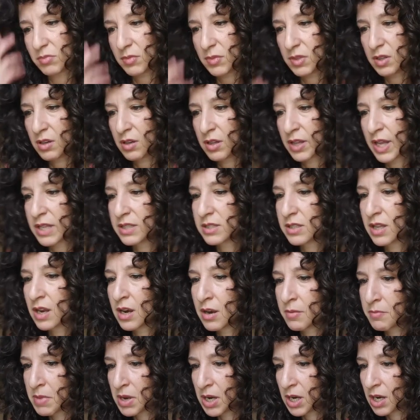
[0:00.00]
a little less than
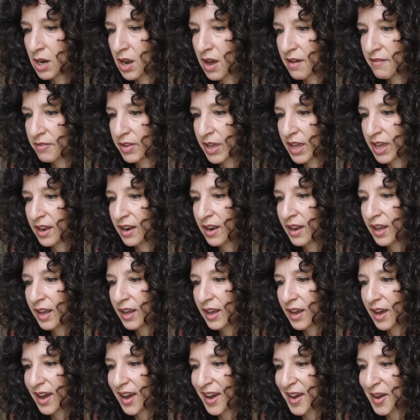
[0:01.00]
a minute of it.
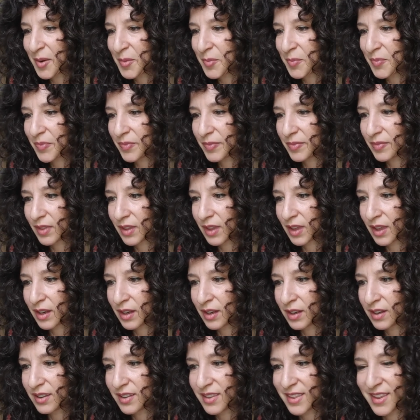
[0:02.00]
Um,
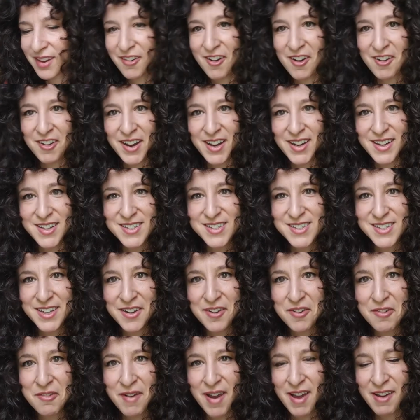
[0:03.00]
and they're all kind of
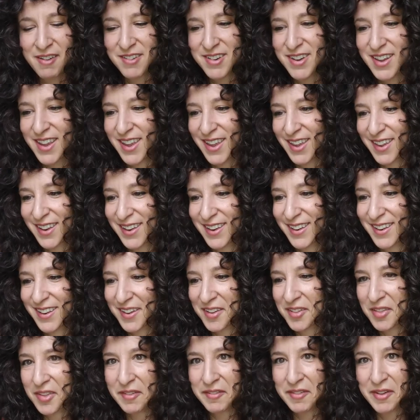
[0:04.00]
sitting around in
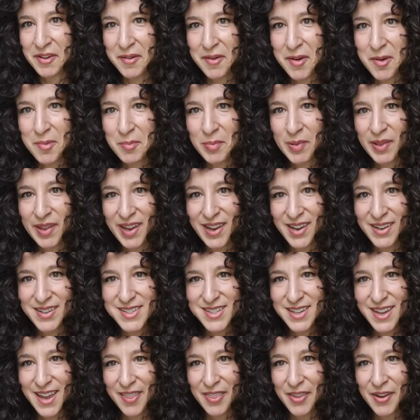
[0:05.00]
a living room playing
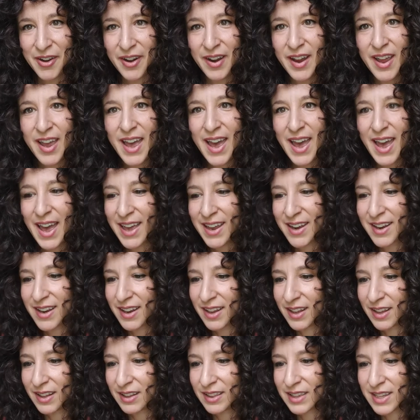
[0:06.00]
together. And
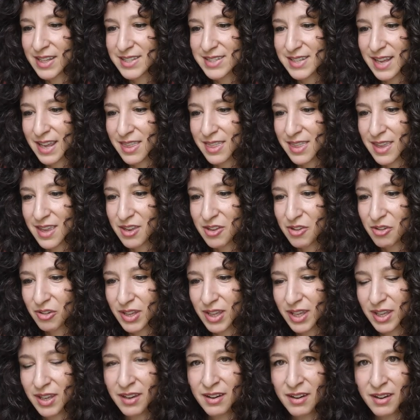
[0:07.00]
in this, I think you'll
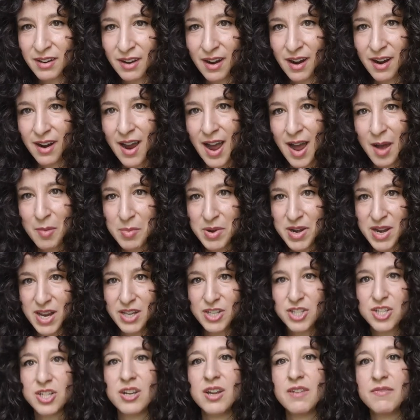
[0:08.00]
hear a
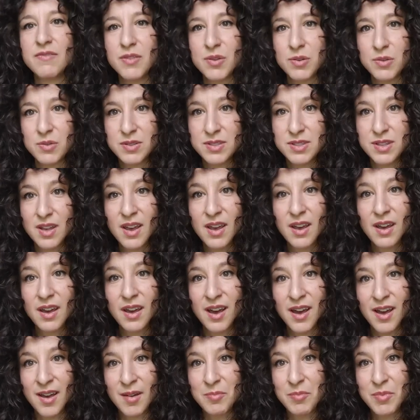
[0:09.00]
combination of those
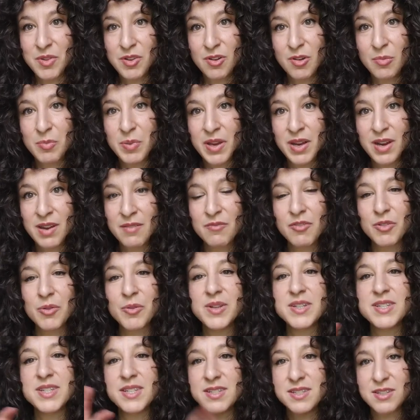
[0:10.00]
um, European
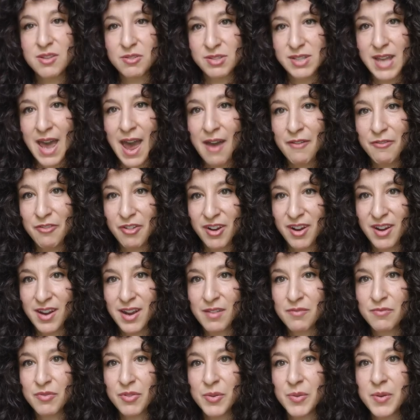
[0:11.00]
influences, those African
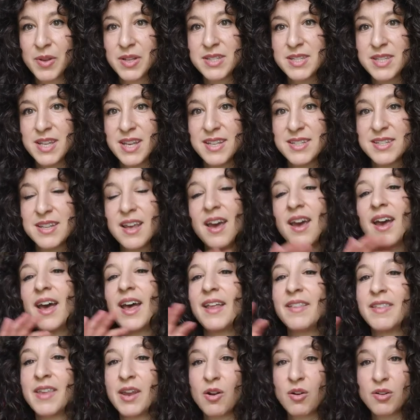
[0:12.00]
influences,
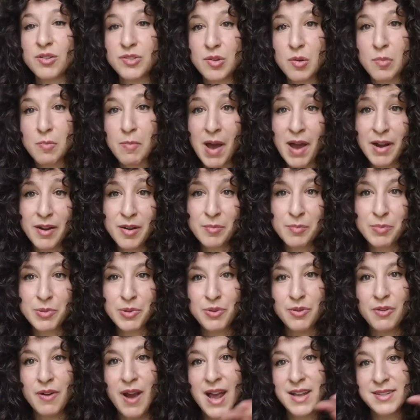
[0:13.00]
and then also modern
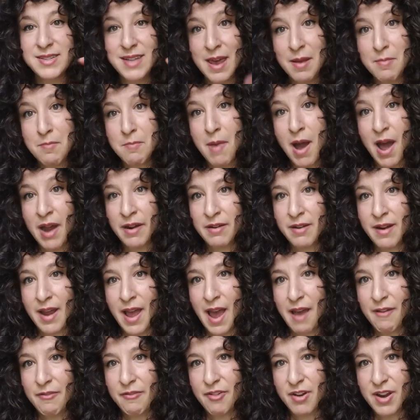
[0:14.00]
bluegrass and modern
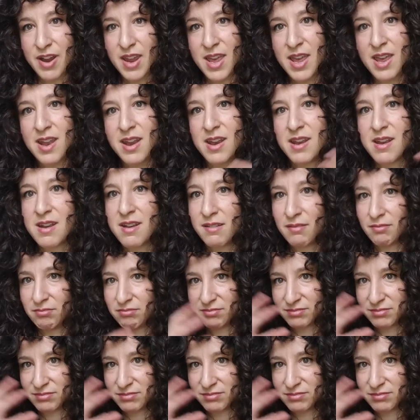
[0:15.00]
African